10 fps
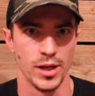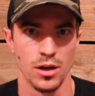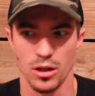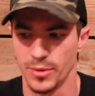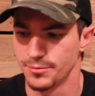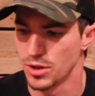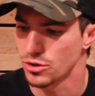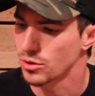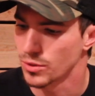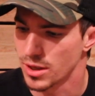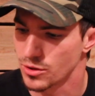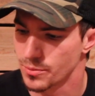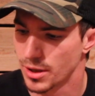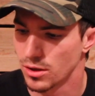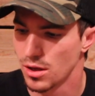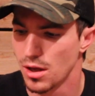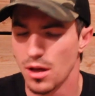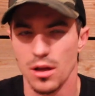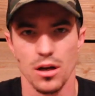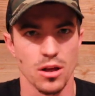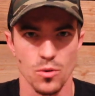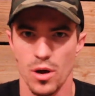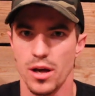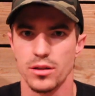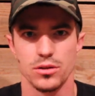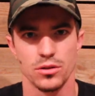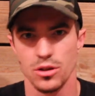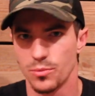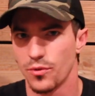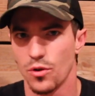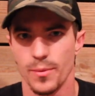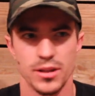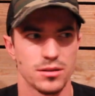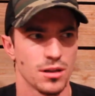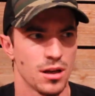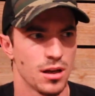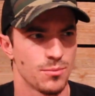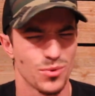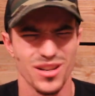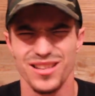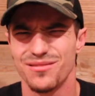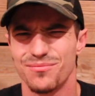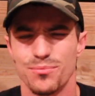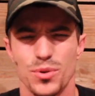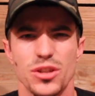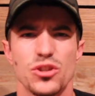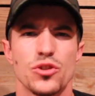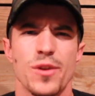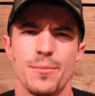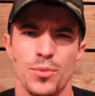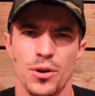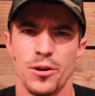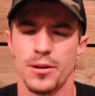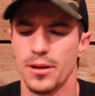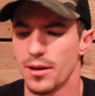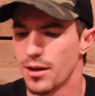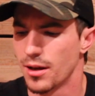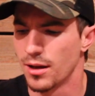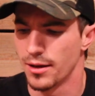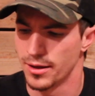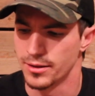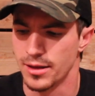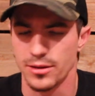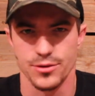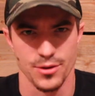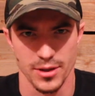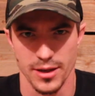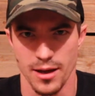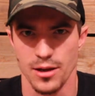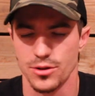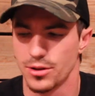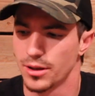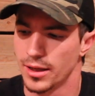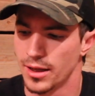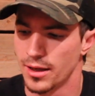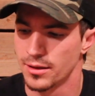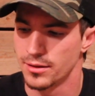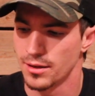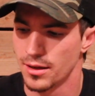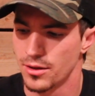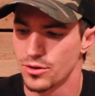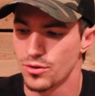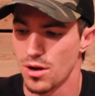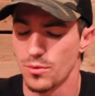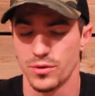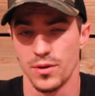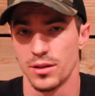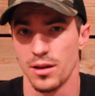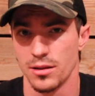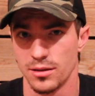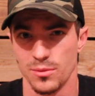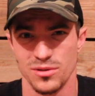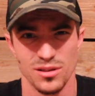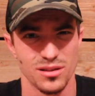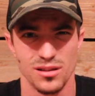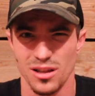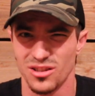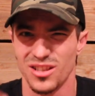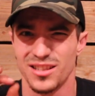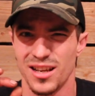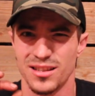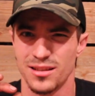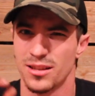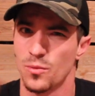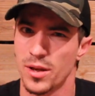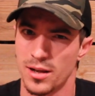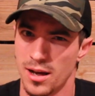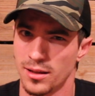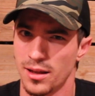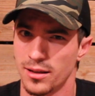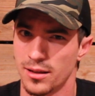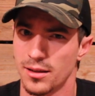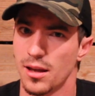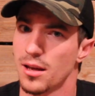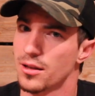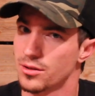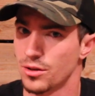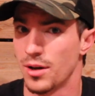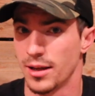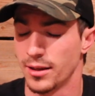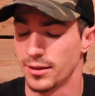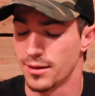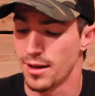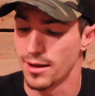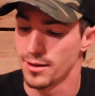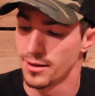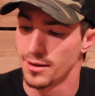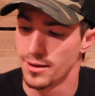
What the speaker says: went out on me. Not sure what that was about. Otherwise, good performance. Pretty straight burn. Nice solid ash, and the draw was fantastic. It was just a touch on the tight side, the way that I like it. So I liked that.